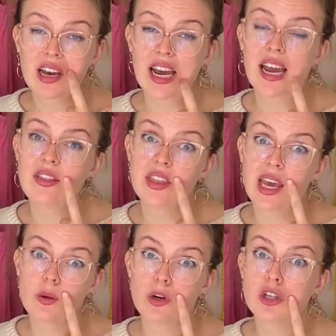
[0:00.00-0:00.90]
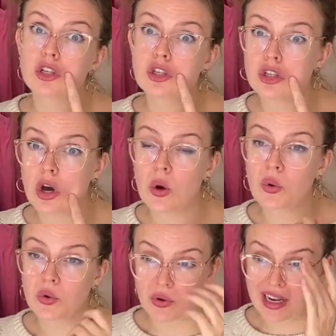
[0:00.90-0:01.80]
and they were
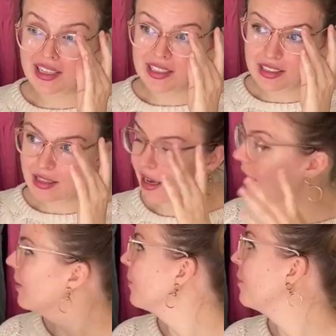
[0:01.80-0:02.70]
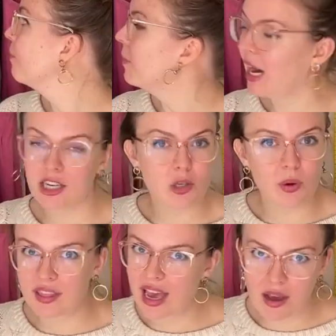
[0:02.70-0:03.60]
so great. They match
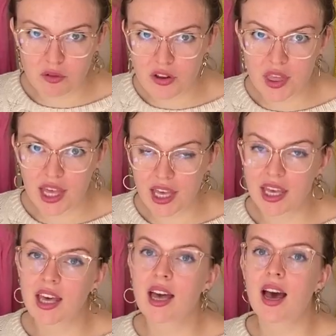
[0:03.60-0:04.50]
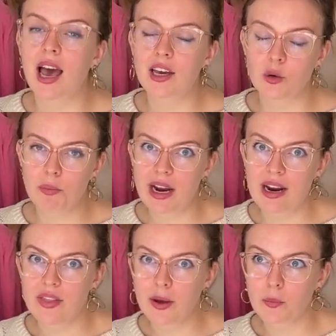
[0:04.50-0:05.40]
with everything. I could pair
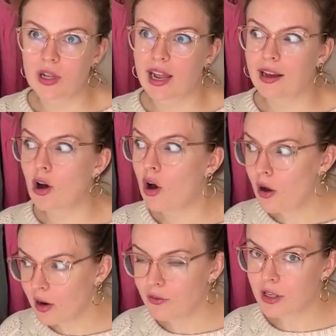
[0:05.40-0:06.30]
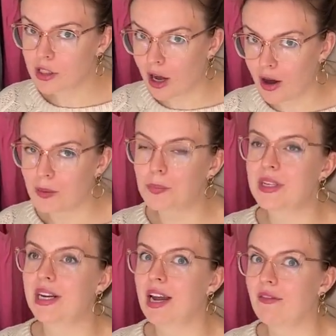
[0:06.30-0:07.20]
them with like all of the tops
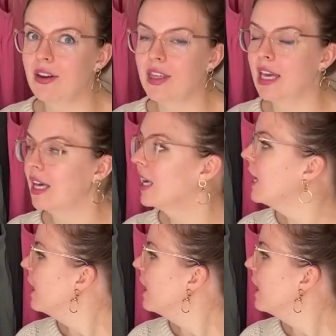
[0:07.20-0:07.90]
and everything,